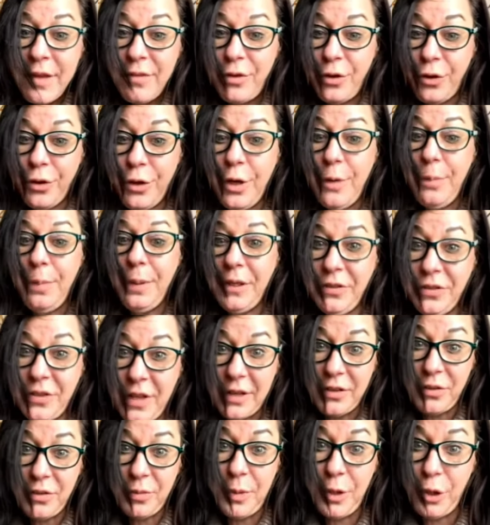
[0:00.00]
You're going to piss
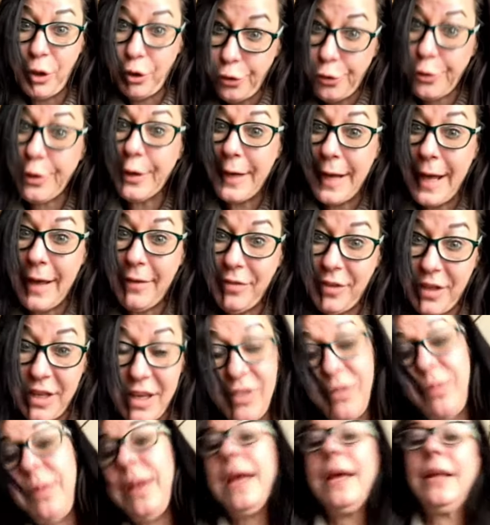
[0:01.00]
test me. You're going to have to
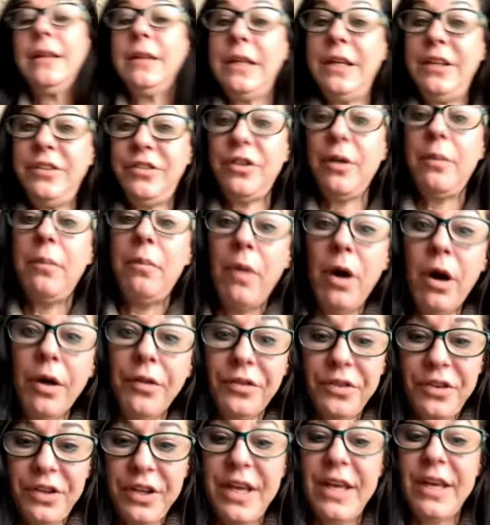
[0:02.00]
give me at least a
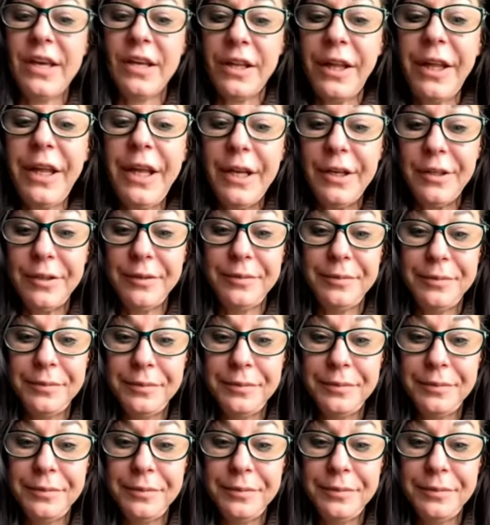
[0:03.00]
month to get clean.